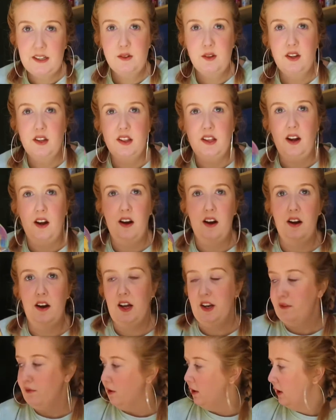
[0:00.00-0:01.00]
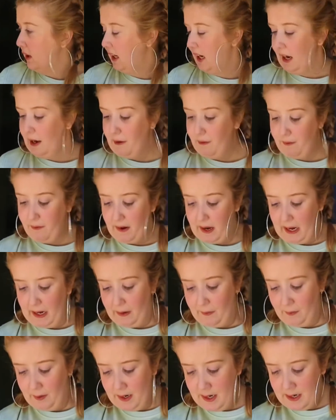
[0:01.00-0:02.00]
look at the Hard Rock Cafe
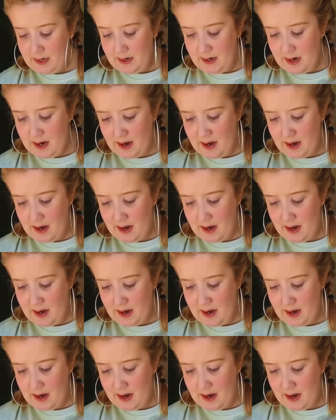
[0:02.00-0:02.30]
one.